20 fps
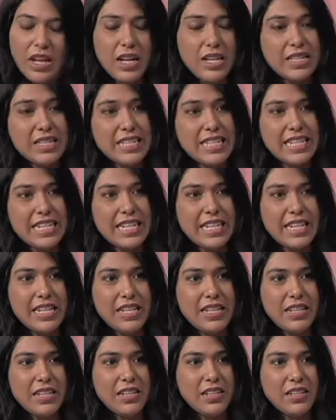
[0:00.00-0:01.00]
a
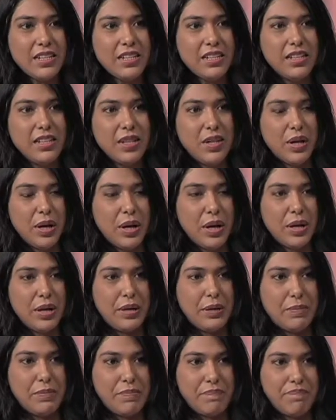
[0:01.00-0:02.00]
tin
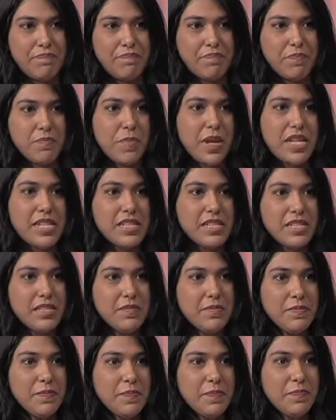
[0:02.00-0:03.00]
um,
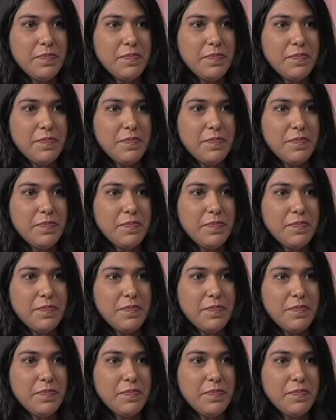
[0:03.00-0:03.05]
basin,